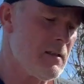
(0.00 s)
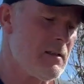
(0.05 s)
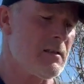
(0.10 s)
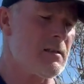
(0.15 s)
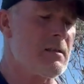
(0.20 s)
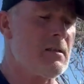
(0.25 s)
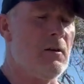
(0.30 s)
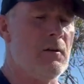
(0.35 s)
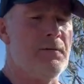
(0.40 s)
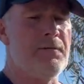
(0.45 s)

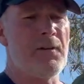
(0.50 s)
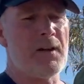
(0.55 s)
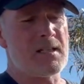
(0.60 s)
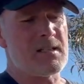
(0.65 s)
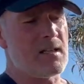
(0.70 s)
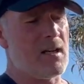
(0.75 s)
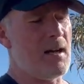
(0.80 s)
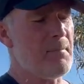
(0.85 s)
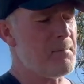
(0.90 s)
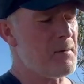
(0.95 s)
So I'll
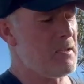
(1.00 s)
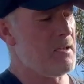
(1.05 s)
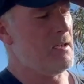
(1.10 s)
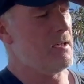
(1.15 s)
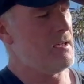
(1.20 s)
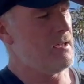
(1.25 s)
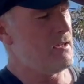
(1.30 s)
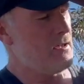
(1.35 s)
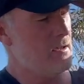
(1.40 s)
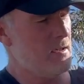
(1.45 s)
fess up,
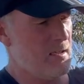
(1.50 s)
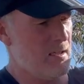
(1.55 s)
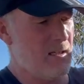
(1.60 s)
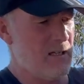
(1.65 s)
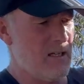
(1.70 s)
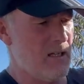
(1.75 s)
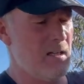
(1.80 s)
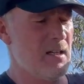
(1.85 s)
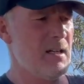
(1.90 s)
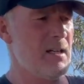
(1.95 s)

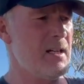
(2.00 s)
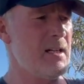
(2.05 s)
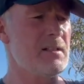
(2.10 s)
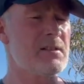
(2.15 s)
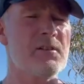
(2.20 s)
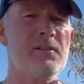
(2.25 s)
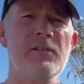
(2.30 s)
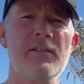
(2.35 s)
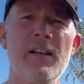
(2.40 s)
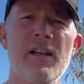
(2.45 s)
in
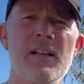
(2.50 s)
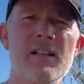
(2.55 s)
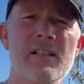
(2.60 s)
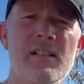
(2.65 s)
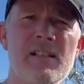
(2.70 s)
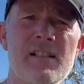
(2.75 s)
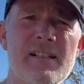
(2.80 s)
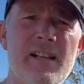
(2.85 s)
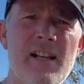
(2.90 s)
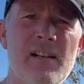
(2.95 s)

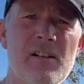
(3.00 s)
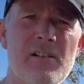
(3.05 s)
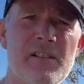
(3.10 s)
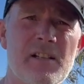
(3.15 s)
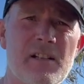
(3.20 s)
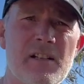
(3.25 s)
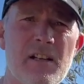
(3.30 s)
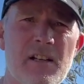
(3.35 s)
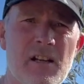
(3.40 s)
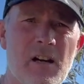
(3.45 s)
2010 I
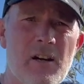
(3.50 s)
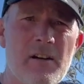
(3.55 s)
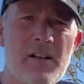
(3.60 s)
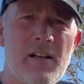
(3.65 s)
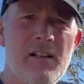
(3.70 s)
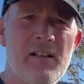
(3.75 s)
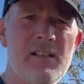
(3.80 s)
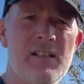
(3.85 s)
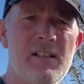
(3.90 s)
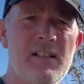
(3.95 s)
did
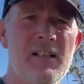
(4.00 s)
Kokoda